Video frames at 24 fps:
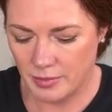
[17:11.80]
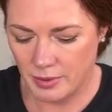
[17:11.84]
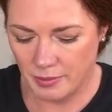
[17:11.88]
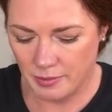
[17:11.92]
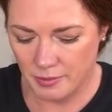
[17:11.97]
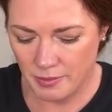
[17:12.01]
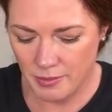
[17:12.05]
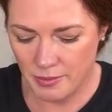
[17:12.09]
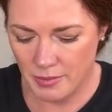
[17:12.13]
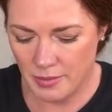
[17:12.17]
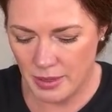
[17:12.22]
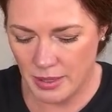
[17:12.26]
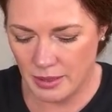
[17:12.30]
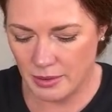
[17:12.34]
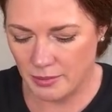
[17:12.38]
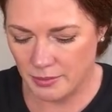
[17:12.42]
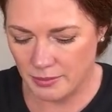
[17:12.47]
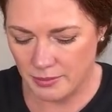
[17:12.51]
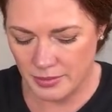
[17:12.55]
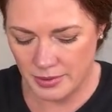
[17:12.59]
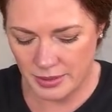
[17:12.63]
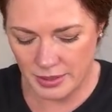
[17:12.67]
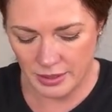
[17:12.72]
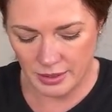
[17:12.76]

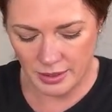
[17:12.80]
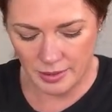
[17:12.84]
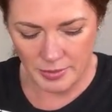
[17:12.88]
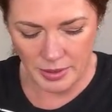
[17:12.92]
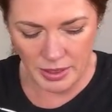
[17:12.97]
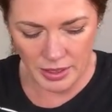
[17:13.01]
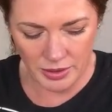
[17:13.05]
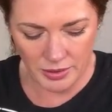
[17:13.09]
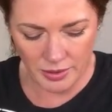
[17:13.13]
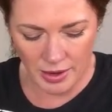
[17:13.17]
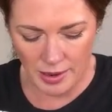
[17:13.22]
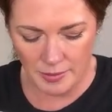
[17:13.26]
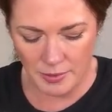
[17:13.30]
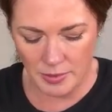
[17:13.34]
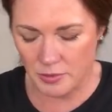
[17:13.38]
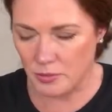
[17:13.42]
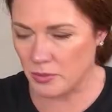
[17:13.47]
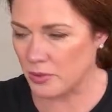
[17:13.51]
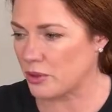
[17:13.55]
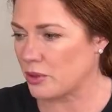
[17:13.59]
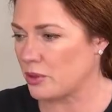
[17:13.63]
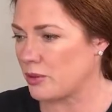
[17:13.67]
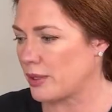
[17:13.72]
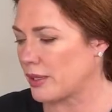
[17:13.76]
mums. Let me grab them
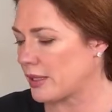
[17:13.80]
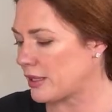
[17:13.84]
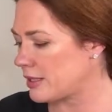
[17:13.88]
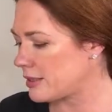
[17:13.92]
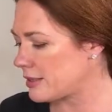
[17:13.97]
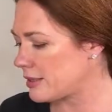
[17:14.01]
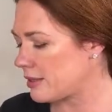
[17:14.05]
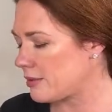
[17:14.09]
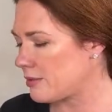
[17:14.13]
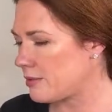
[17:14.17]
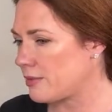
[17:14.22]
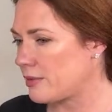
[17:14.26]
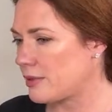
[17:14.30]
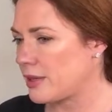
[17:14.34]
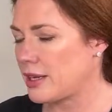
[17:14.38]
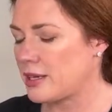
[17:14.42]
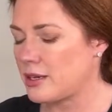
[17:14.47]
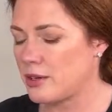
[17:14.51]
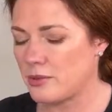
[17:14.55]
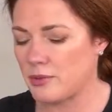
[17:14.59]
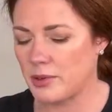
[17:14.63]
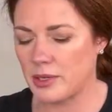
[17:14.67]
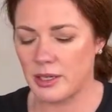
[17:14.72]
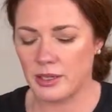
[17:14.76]
real quick because I
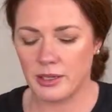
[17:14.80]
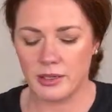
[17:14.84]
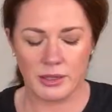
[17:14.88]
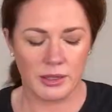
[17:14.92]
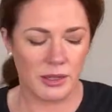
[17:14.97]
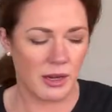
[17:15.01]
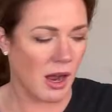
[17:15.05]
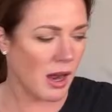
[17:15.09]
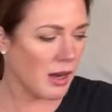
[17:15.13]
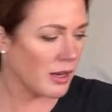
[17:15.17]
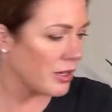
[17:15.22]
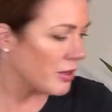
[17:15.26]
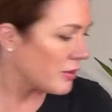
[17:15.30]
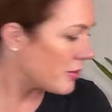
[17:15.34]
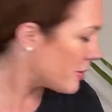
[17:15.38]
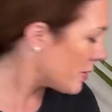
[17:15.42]
don't want to not use